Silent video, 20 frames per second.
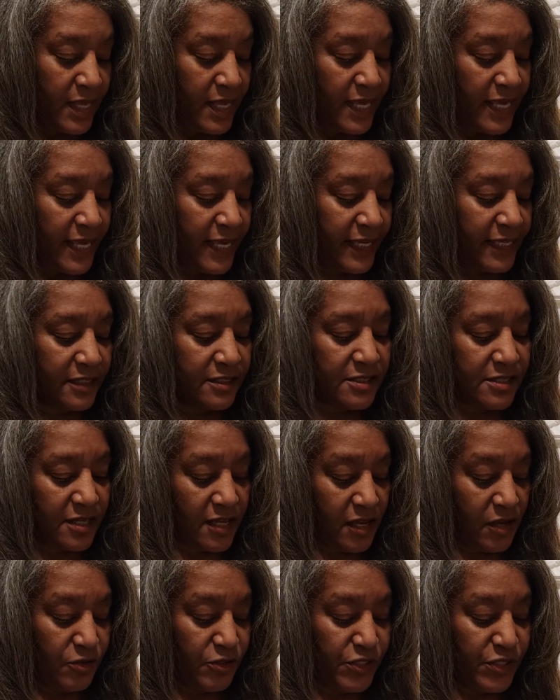He could
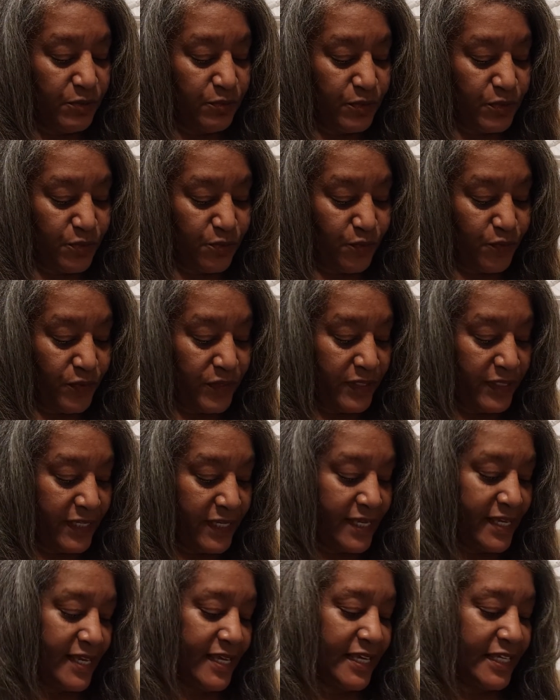tell she was
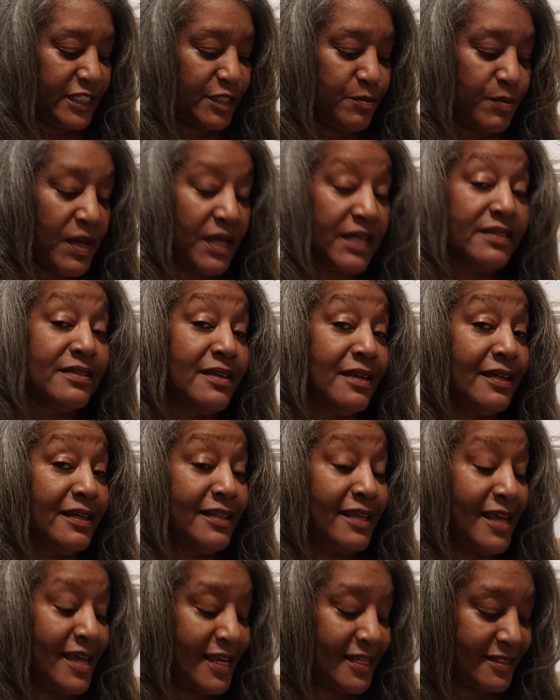really expecting an
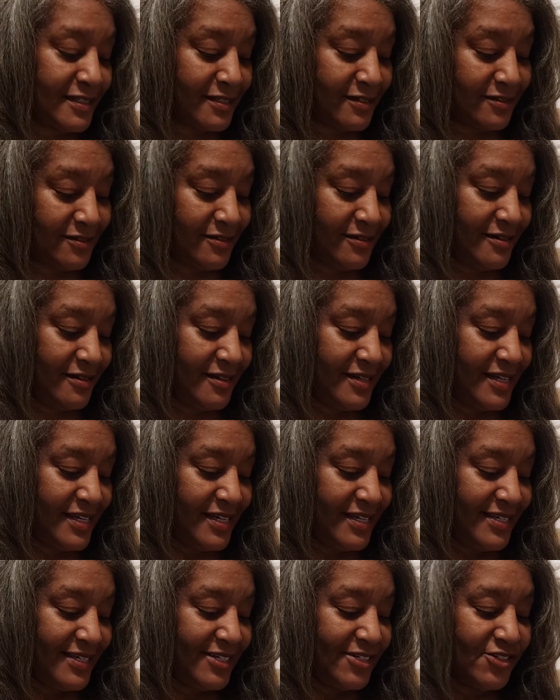answer.
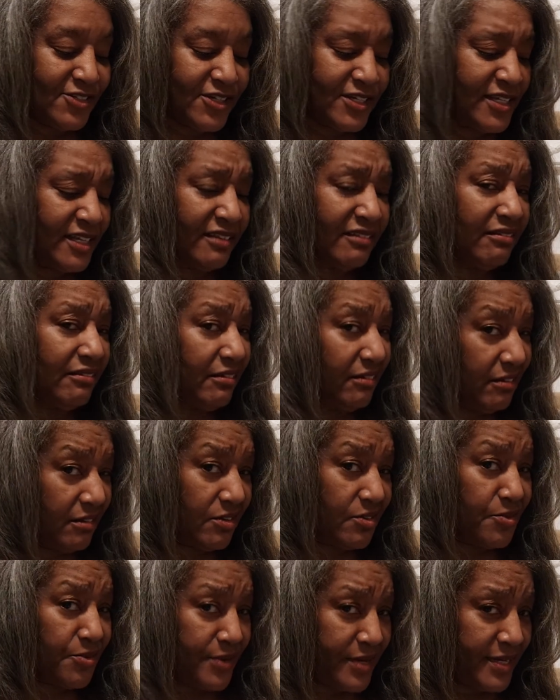She didn't look
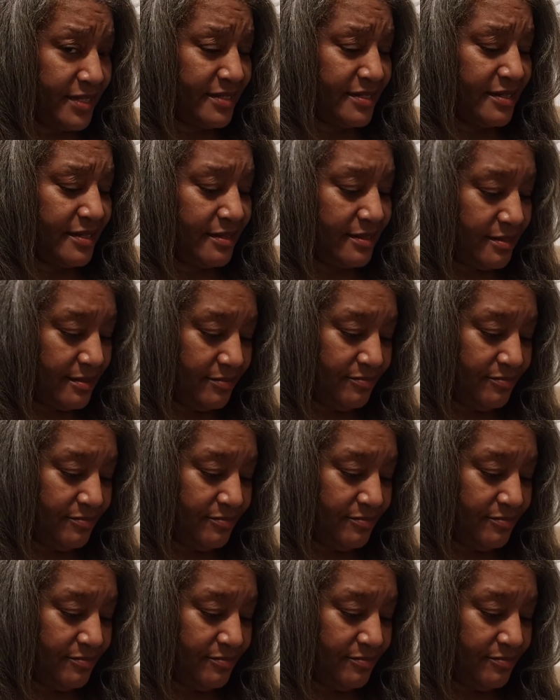crazy.